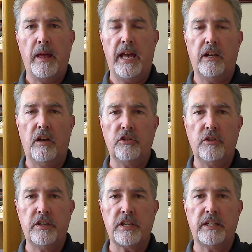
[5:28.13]
and
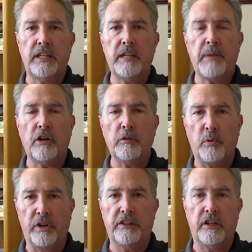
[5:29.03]
also there's a neat
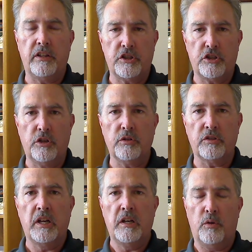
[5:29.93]
PowerPoint there that
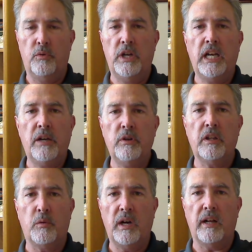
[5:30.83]
shows really,
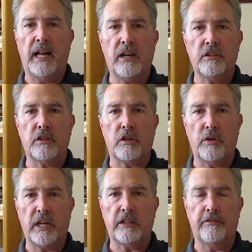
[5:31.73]
really well how to
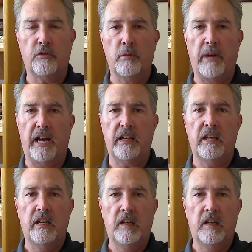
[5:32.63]
correctly format